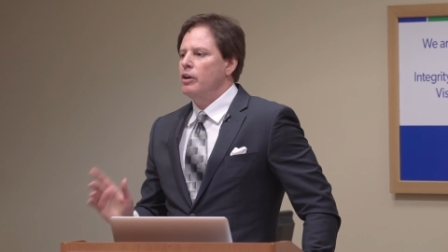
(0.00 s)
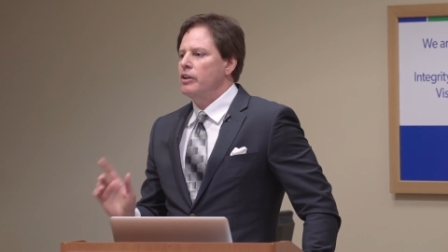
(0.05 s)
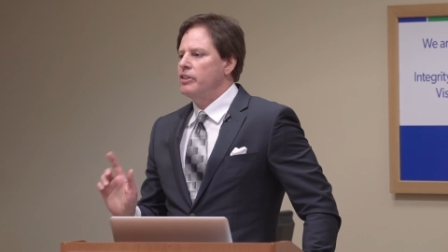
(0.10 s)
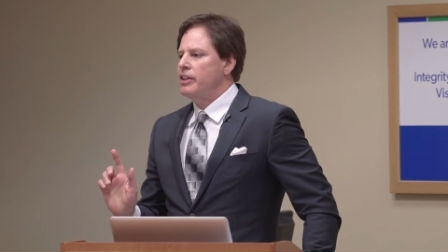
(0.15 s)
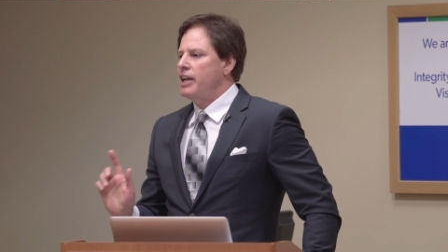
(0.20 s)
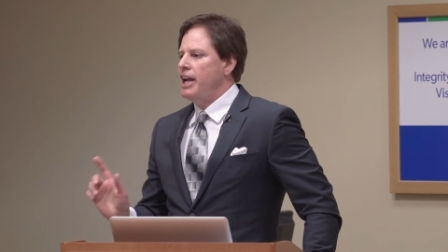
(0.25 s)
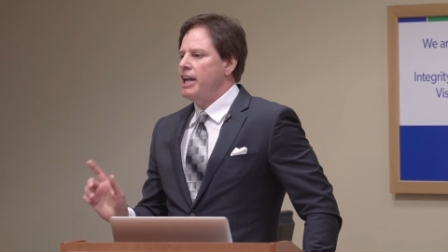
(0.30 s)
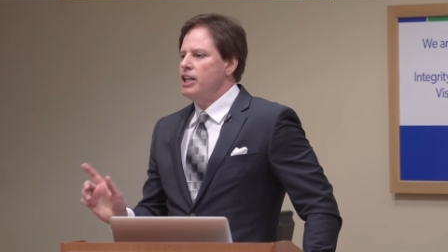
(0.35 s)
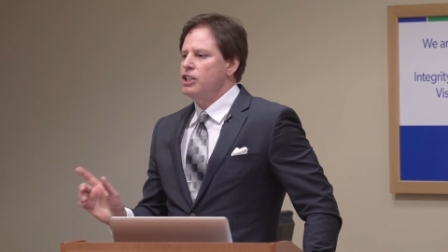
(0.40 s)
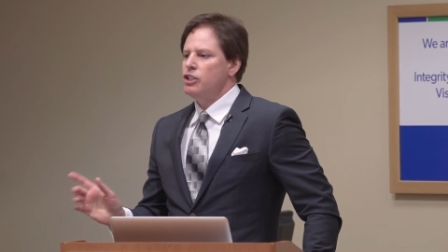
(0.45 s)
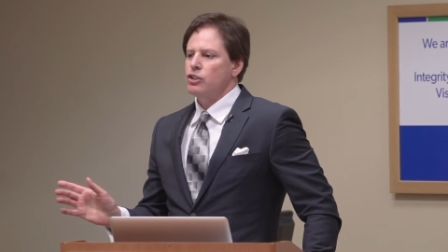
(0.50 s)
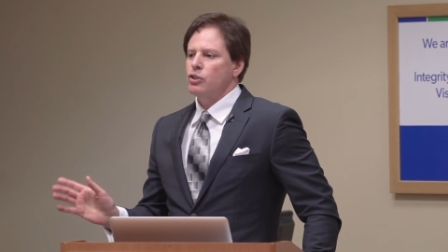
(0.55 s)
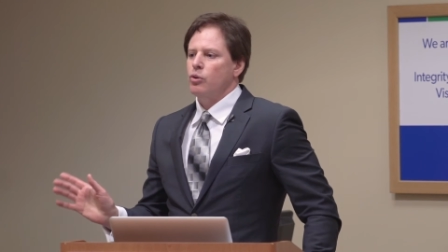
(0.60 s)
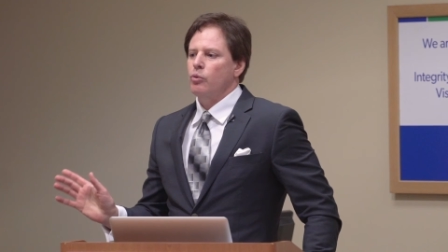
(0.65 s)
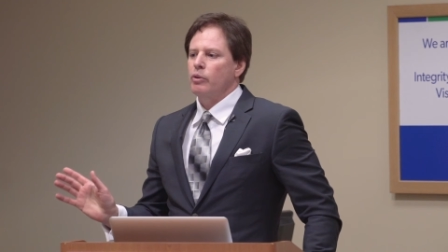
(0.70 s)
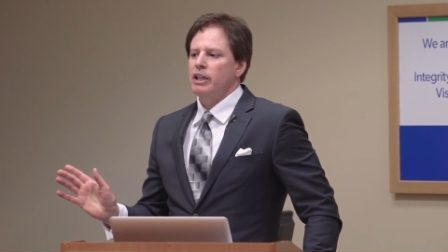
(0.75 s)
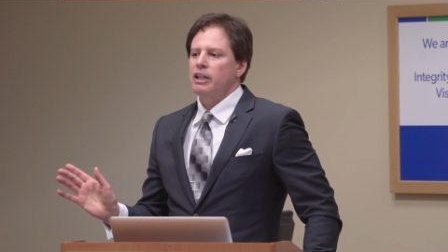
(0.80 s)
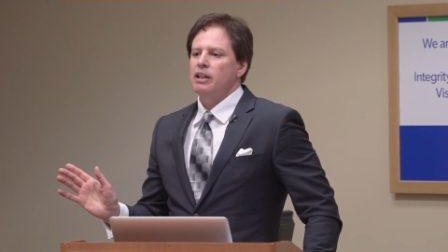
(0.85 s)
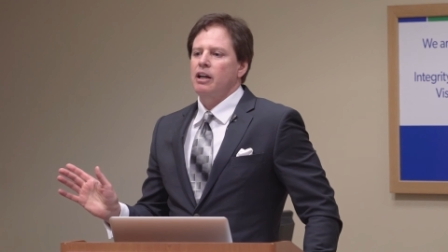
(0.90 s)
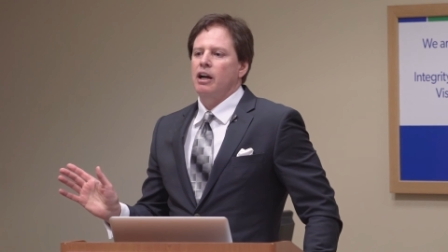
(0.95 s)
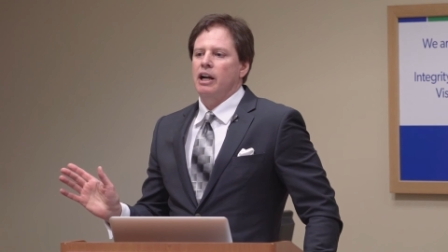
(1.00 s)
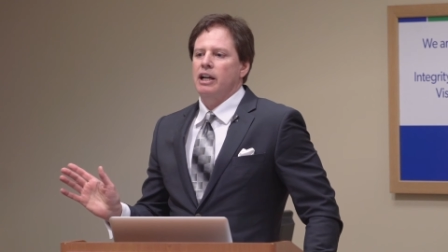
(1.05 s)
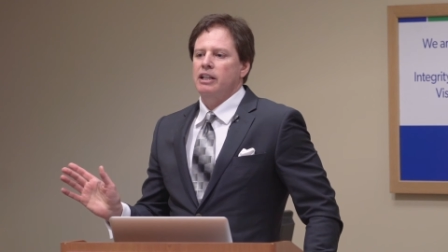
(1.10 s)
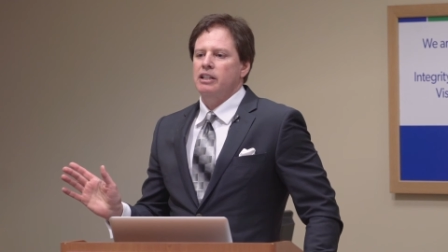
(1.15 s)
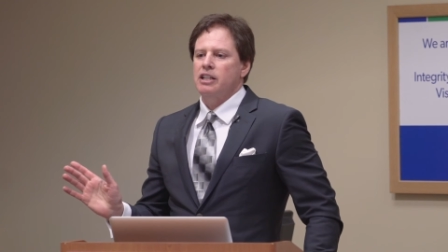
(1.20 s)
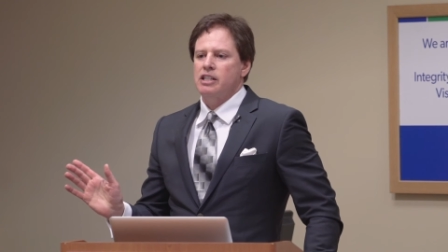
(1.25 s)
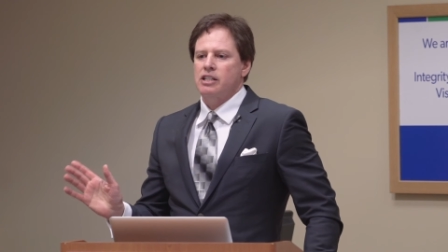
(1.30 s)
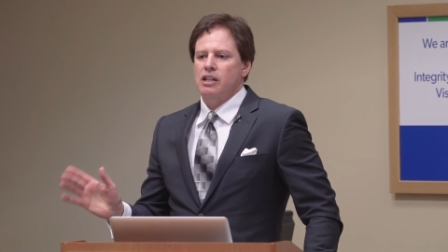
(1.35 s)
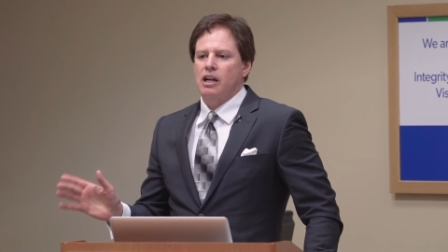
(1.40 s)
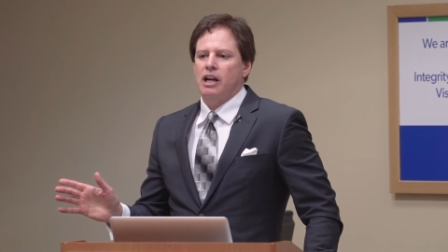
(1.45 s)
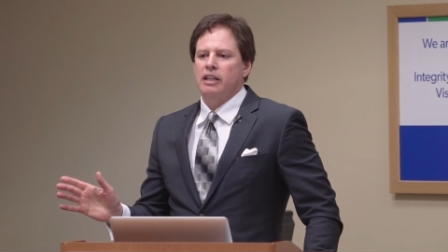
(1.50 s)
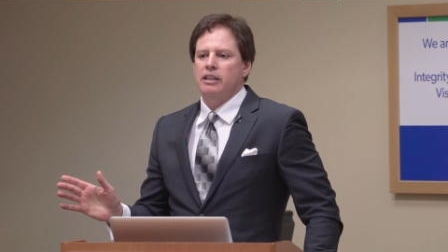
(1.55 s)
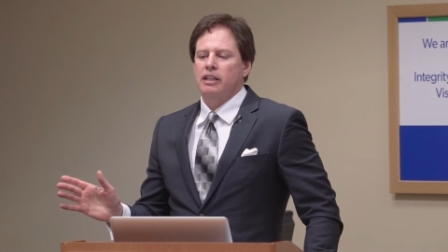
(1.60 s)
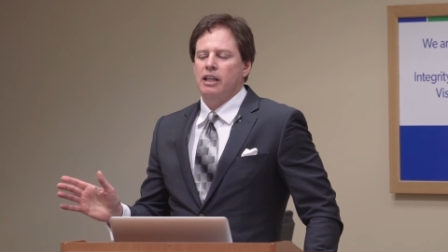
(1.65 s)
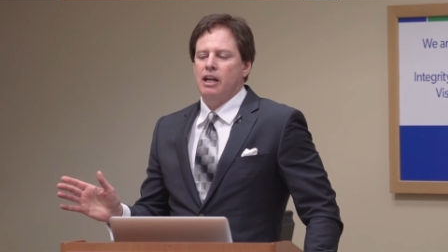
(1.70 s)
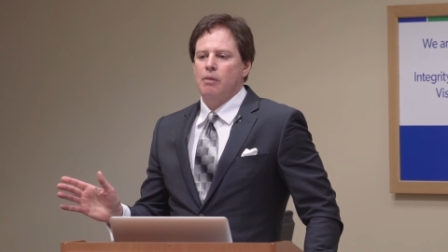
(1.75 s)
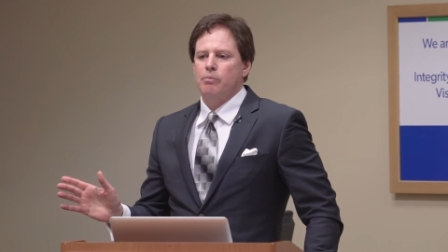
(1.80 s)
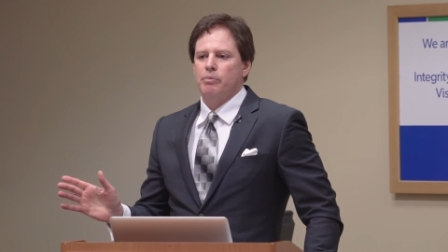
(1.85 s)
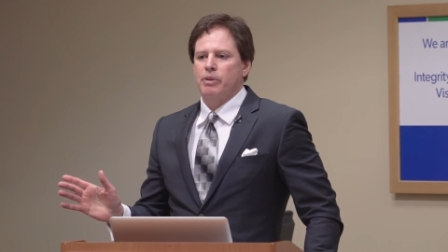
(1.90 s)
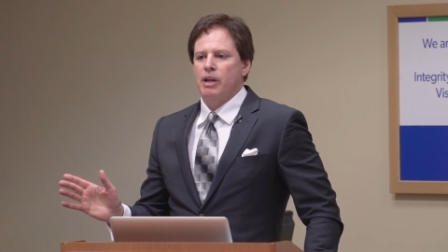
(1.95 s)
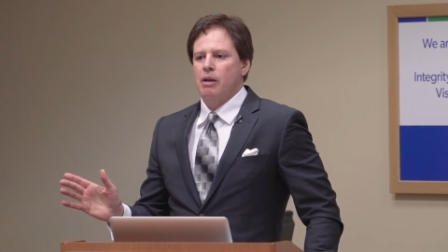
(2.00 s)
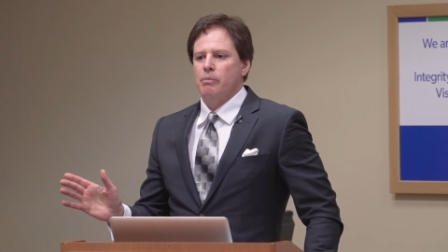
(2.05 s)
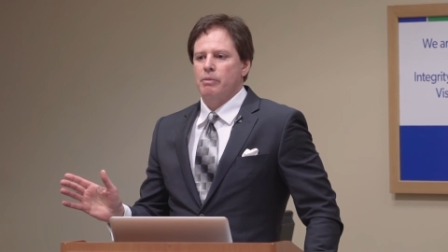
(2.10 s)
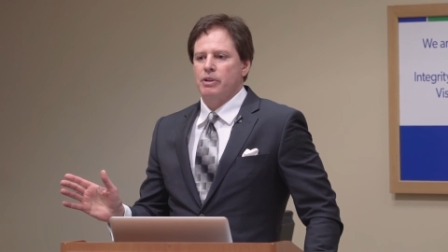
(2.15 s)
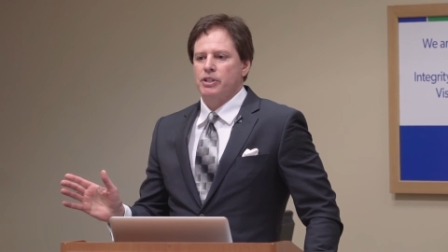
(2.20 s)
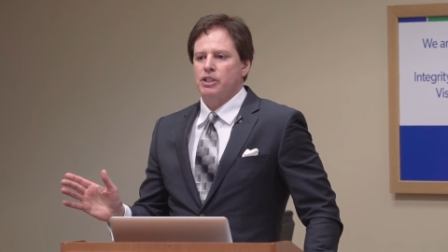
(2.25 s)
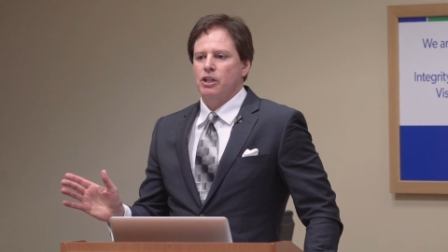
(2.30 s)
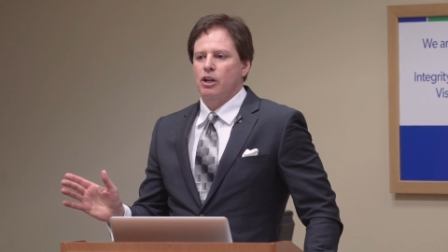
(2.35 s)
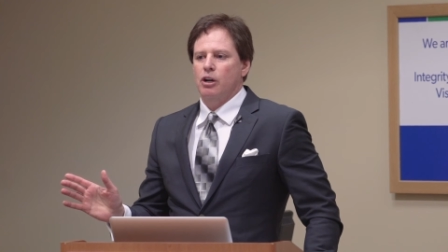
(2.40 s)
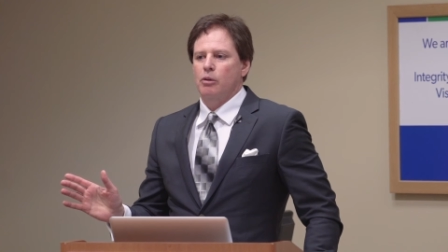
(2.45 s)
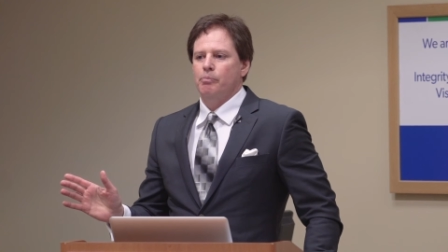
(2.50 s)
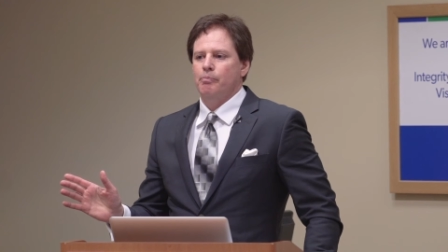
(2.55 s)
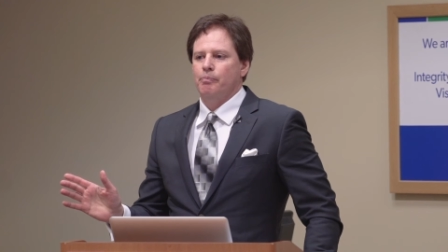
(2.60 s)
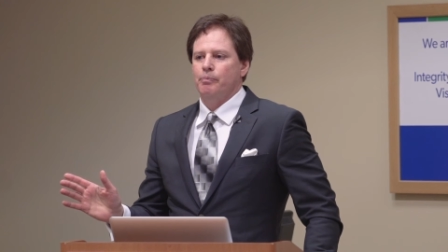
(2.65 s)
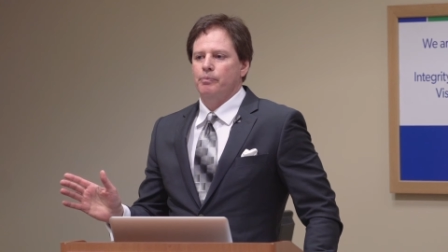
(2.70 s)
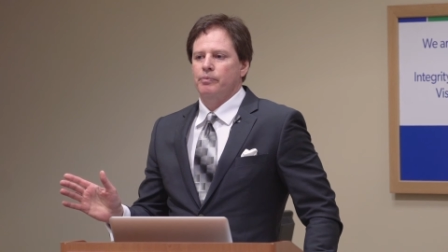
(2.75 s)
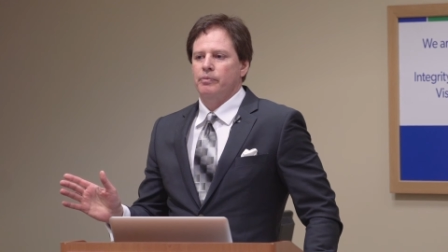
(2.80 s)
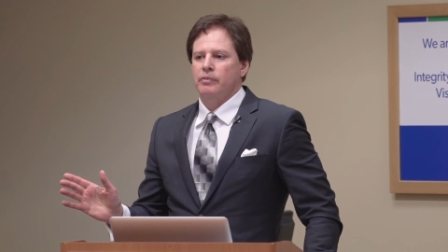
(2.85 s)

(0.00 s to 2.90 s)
who at the age of 29 designed the ophthalmoscope.